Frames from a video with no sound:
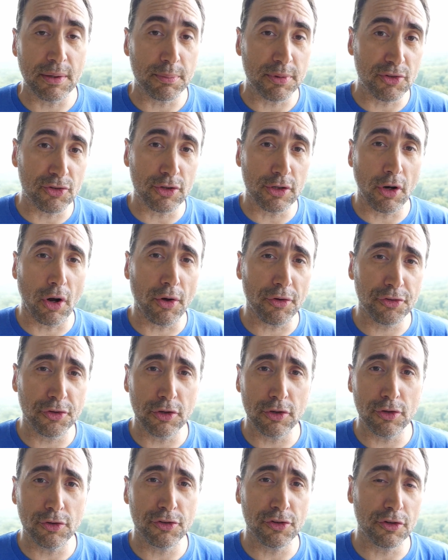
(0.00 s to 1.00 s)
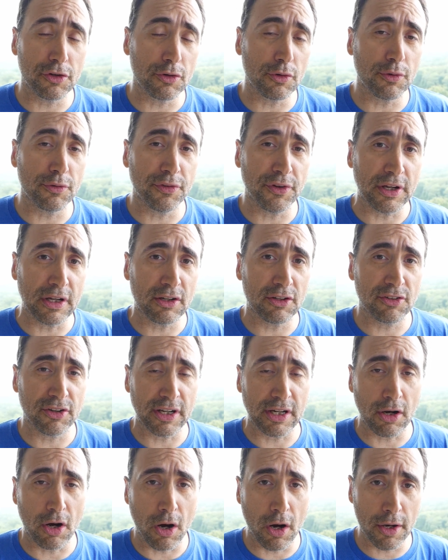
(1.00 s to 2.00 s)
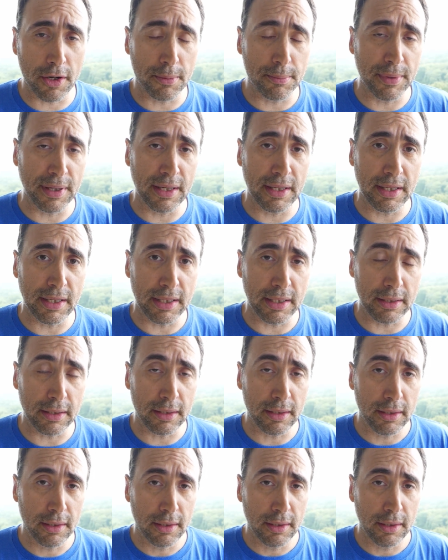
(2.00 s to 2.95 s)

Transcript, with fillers: But you could also use it to do things like automating